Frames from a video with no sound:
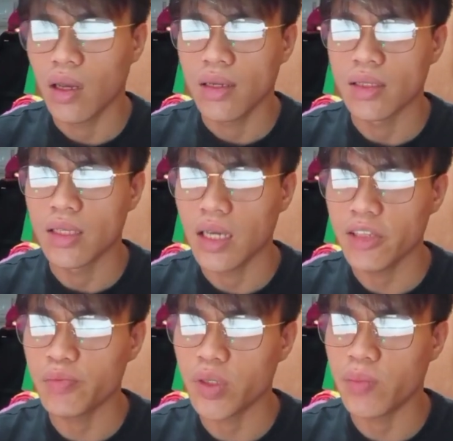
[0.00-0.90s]

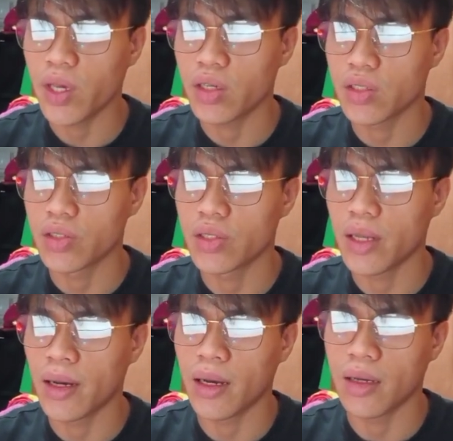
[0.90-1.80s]
DSP makes sure
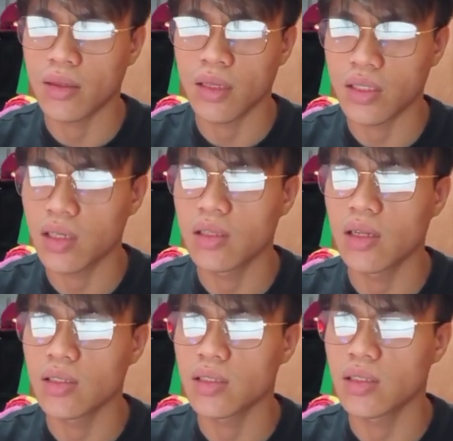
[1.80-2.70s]
that the
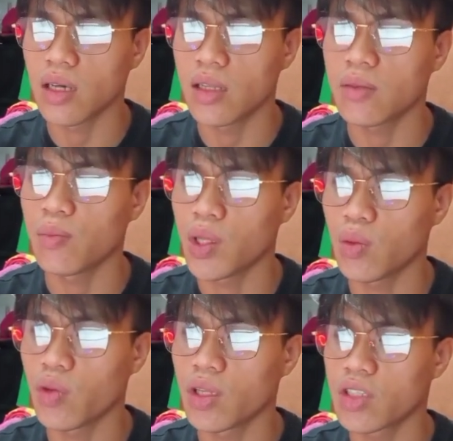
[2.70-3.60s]
signals sent
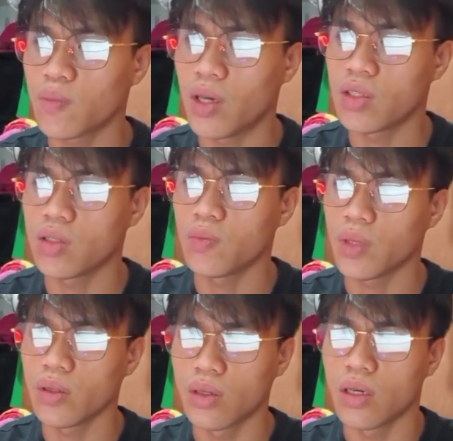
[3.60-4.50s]
between the spaceship
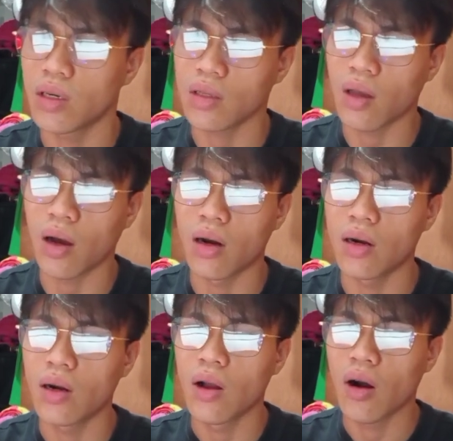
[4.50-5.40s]
and Earth are
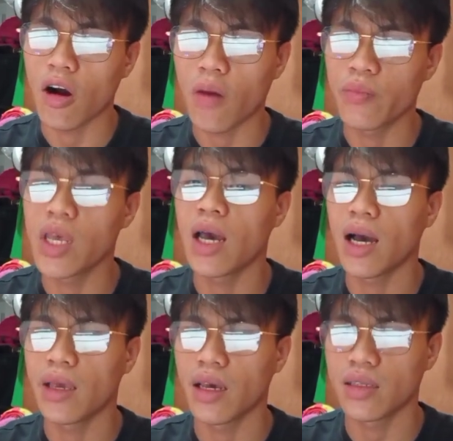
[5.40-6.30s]
of the
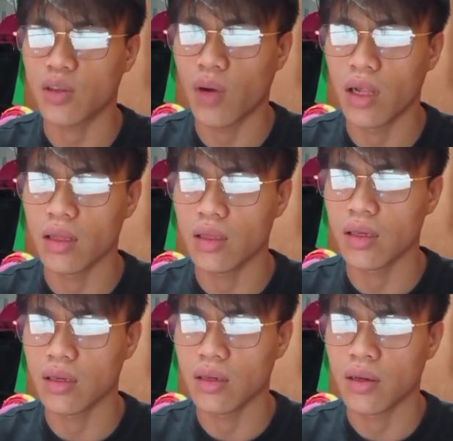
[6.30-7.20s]
highest
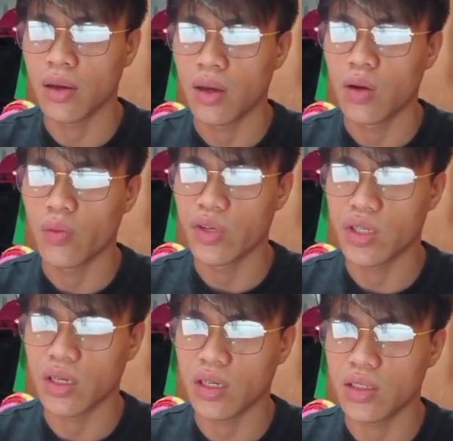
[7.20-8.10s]
quality, which
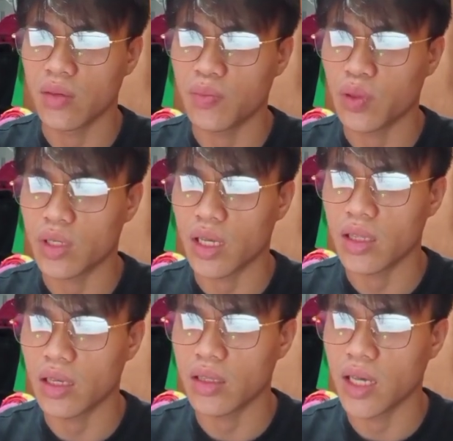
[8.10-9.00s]
is
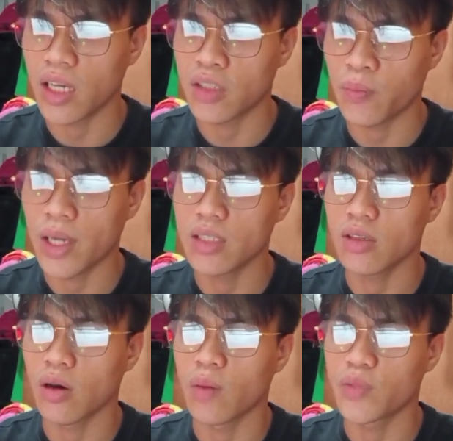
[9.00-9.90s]
important in the expanse
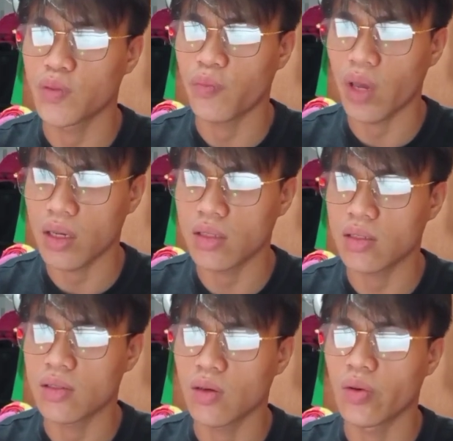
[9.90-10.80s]
of
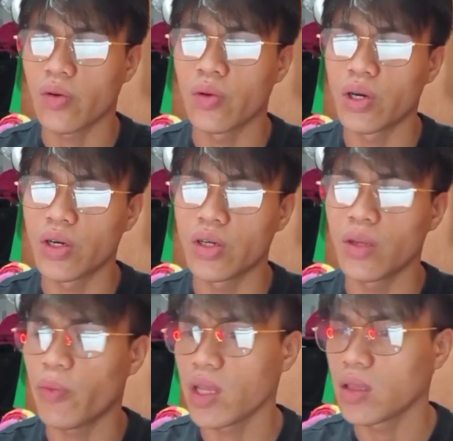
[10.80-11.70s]
space where
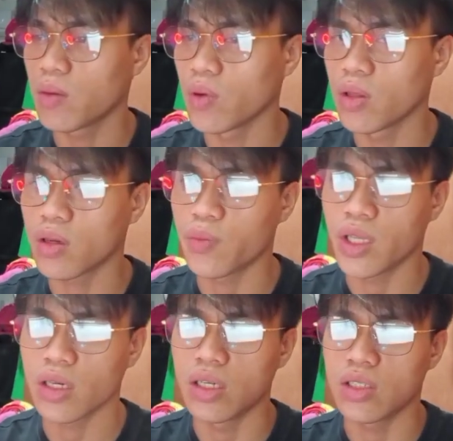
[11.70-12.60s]
dependable
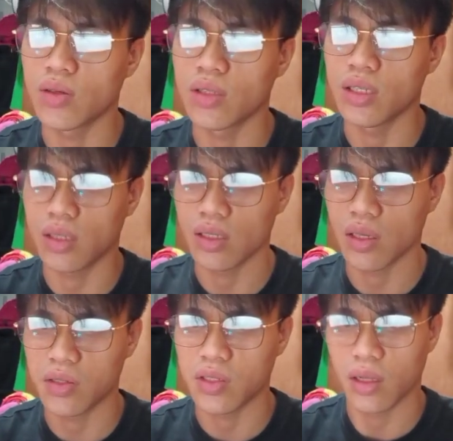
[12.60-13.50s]
communication is
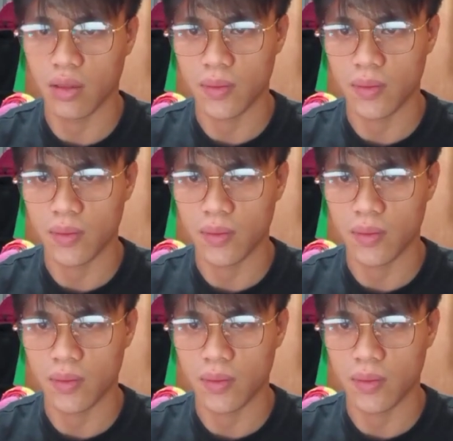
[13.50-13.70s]
essential.